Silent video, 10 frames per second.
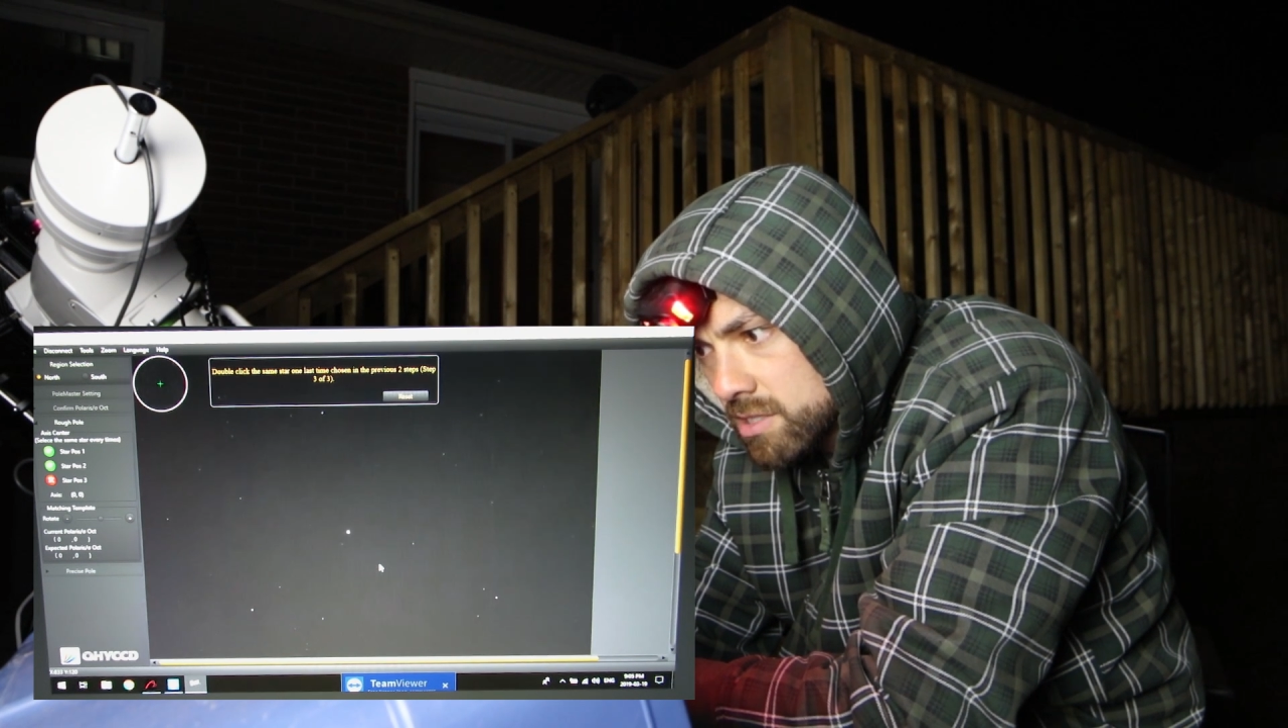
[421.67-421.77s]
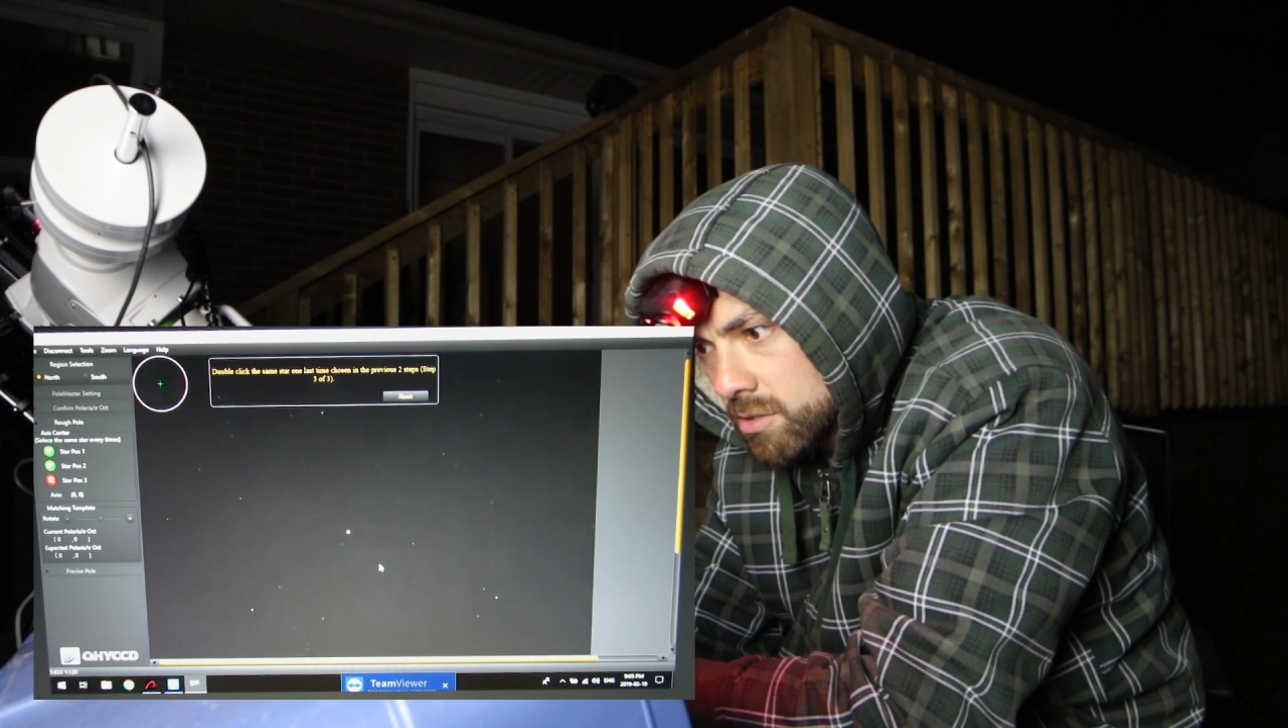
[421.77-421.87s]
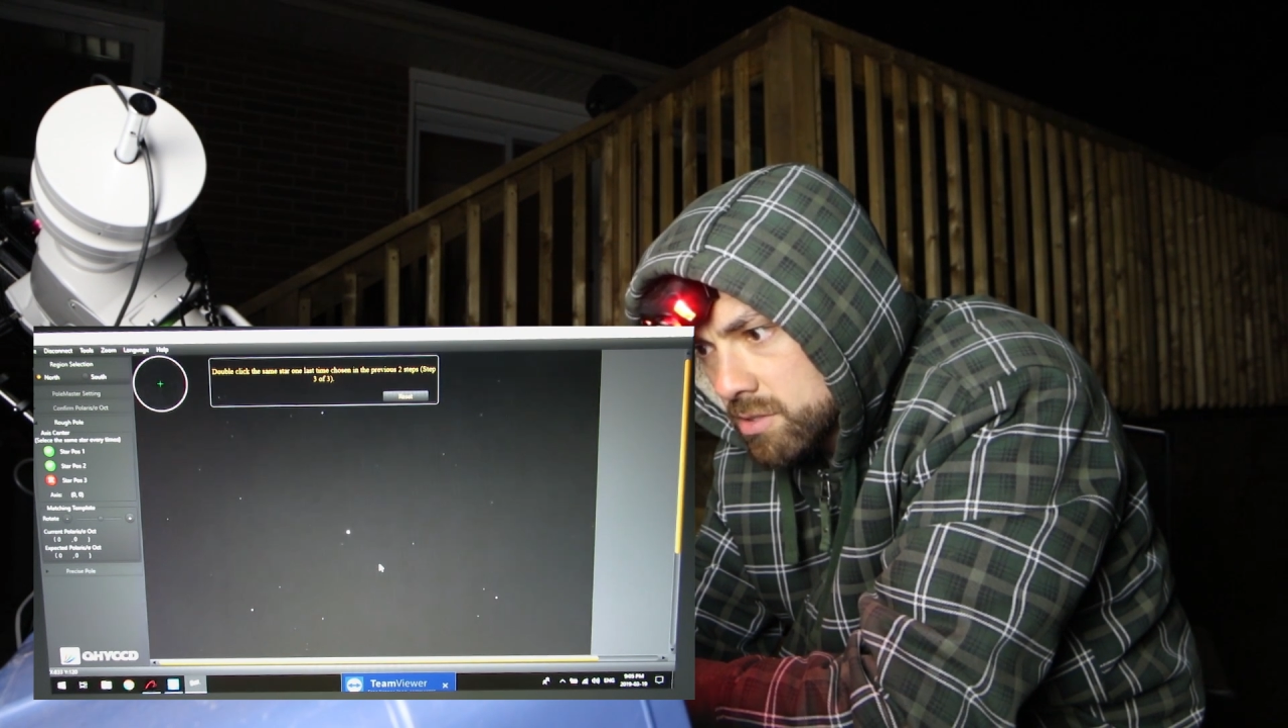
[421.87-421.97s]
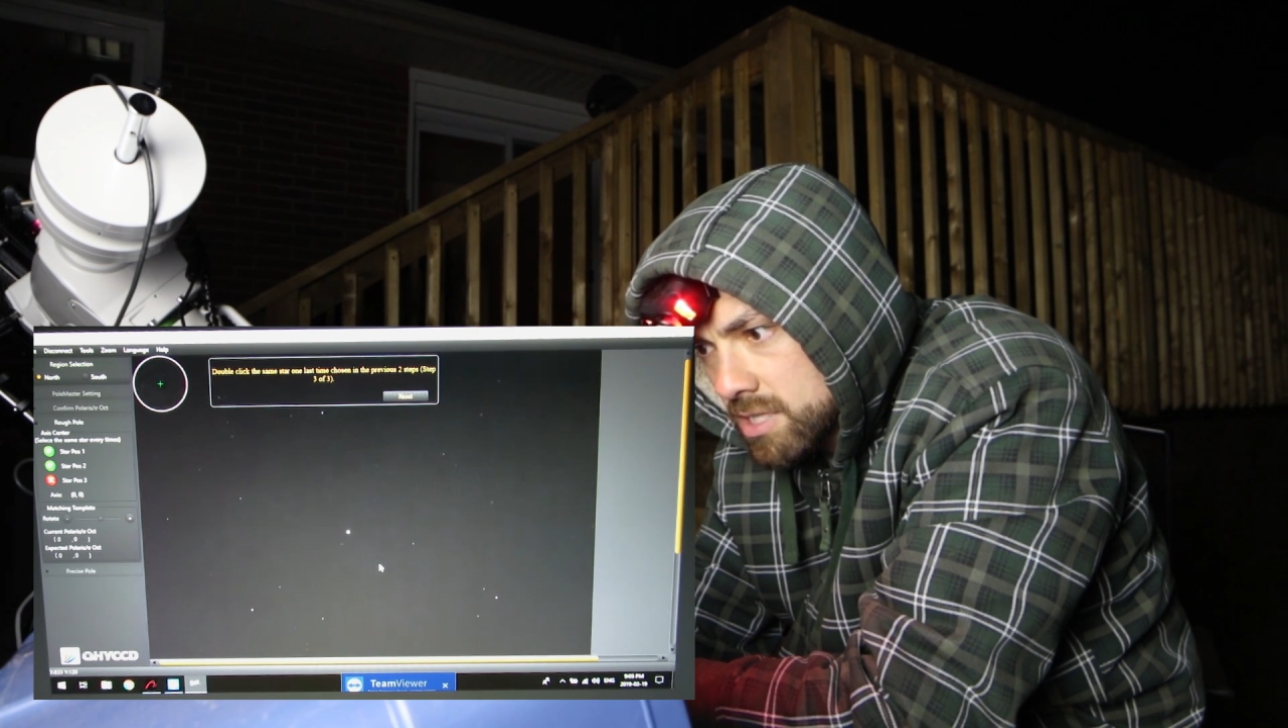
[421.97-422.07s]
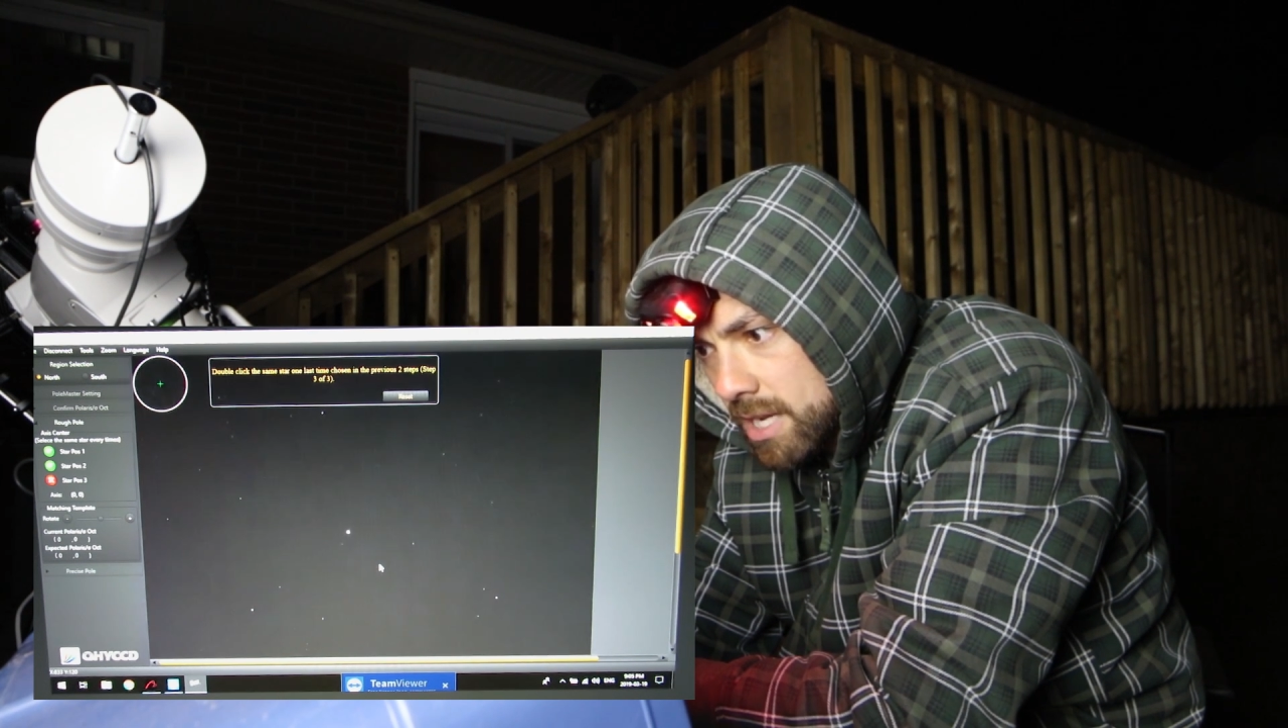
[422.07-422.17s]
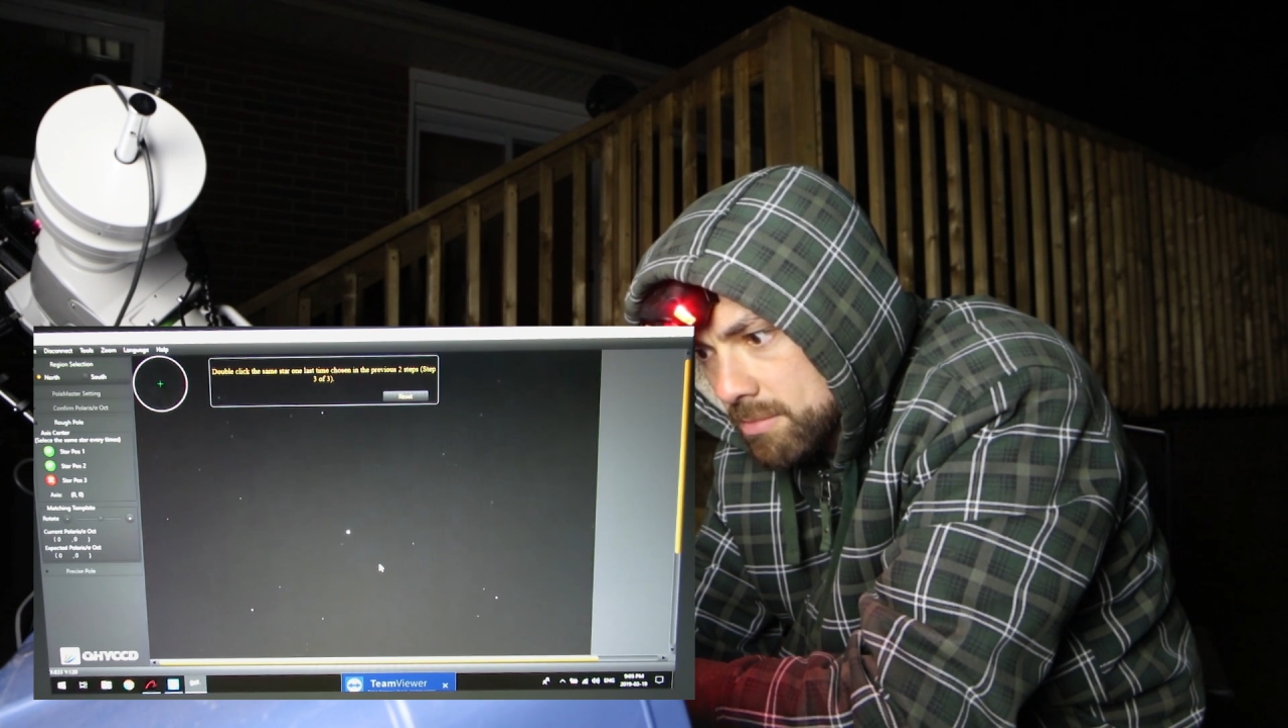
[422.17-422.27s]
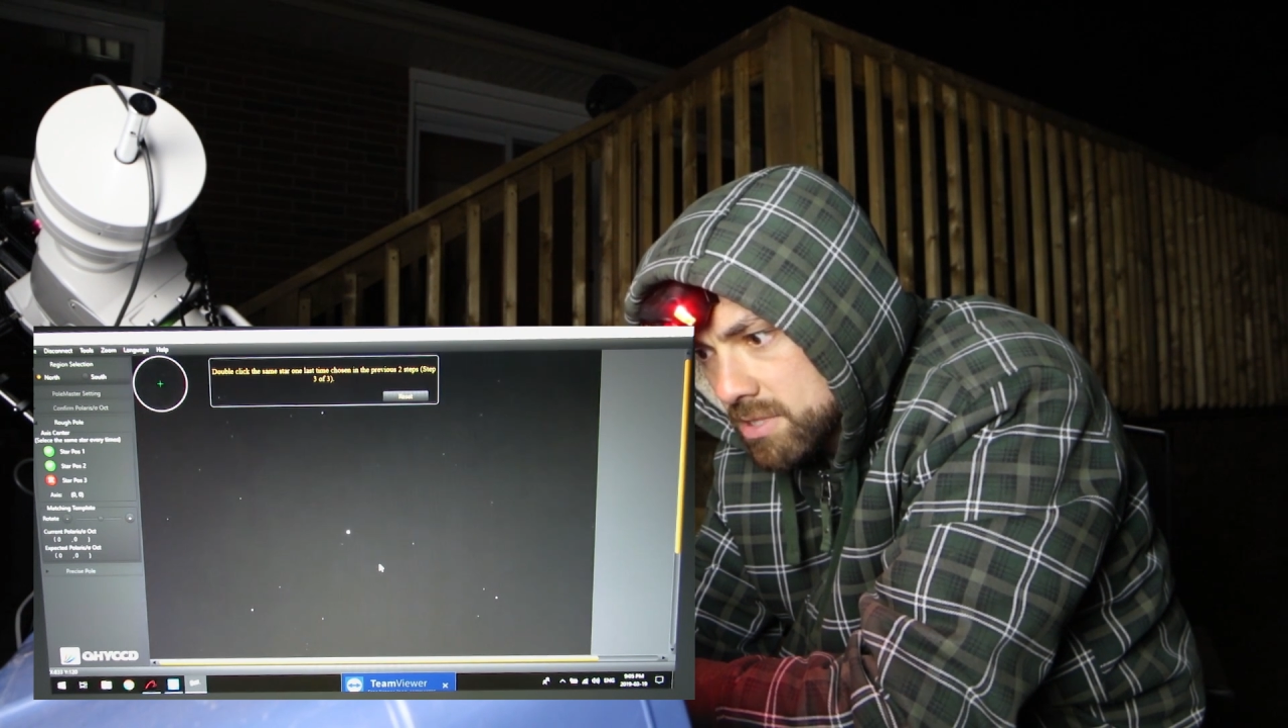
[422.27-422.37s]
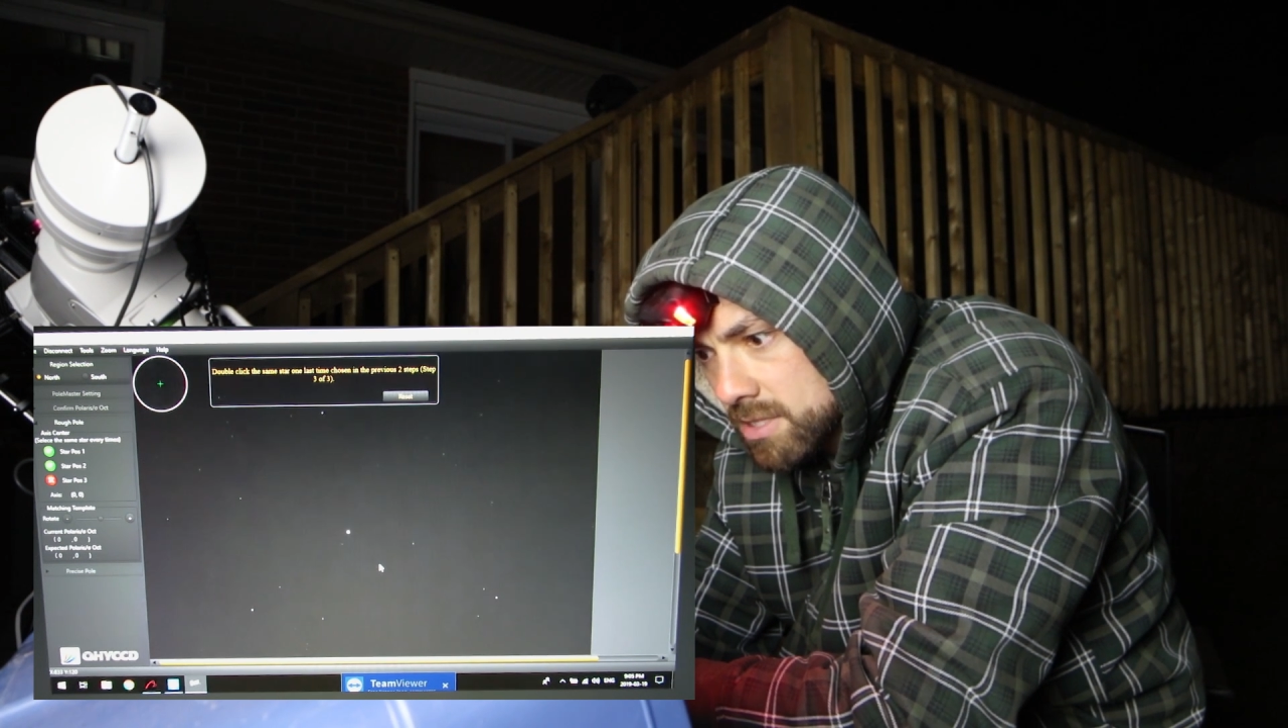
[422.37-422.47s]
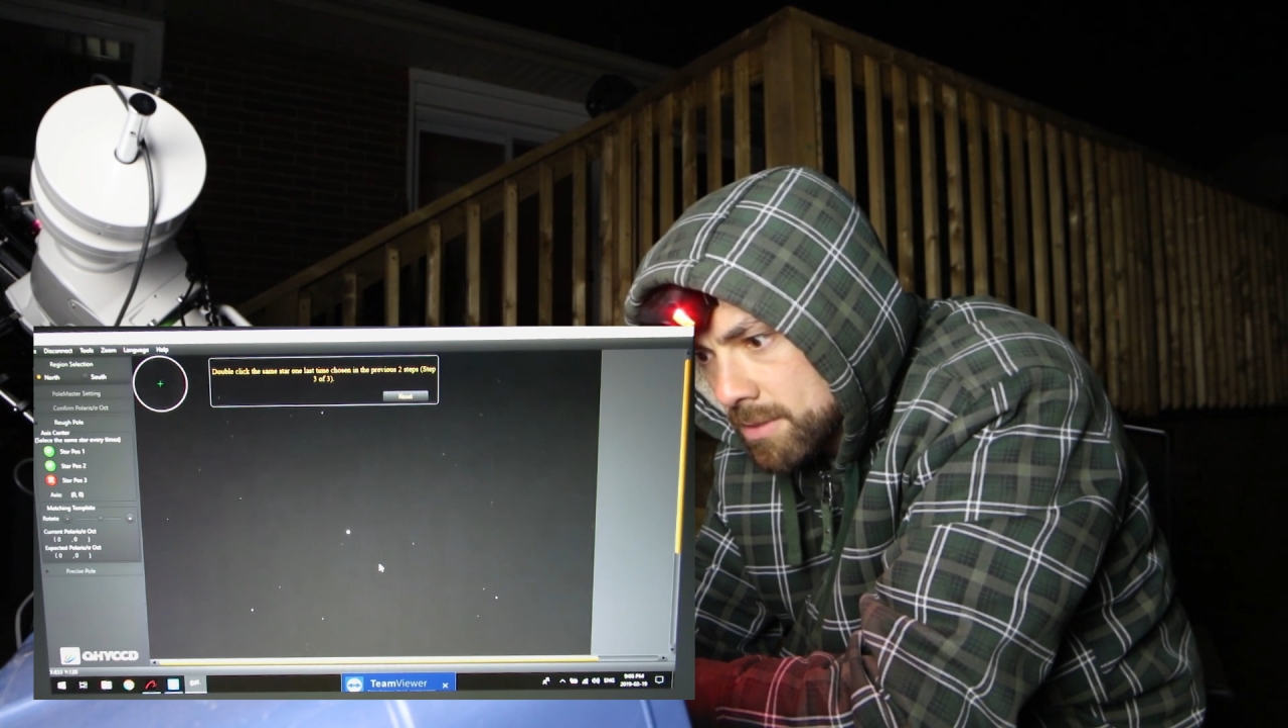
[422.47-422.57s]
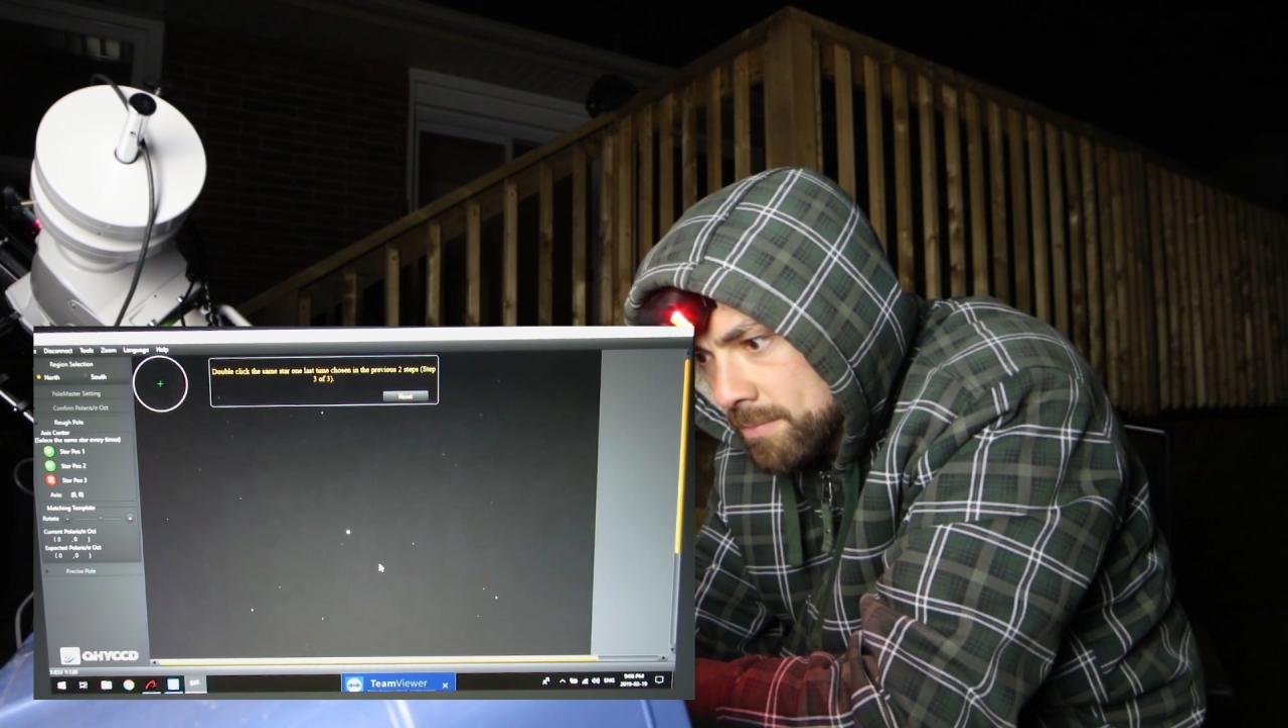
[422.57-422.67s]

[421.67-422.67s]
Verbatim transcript: two steps.